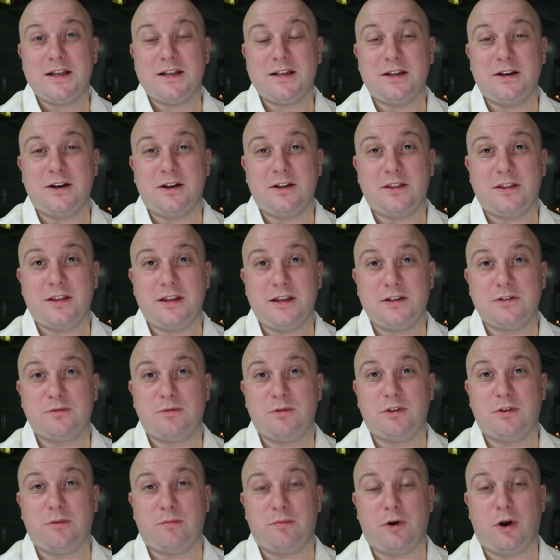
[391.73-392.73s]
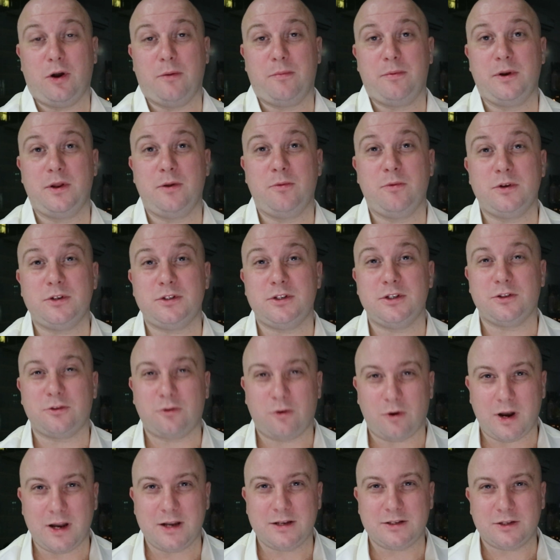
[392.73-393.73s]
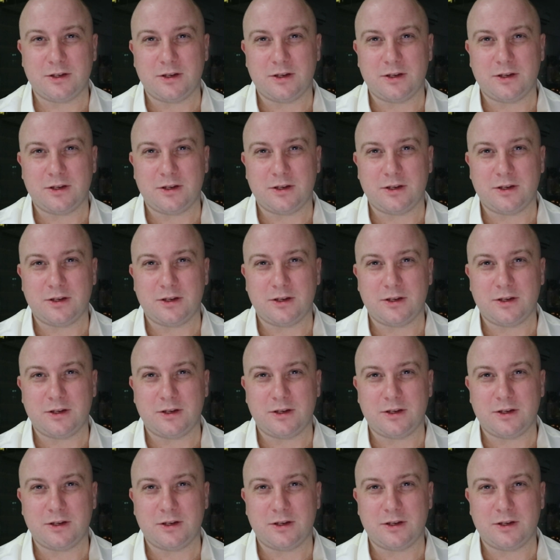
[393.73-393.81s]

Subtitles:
you know, things with the property, which is great.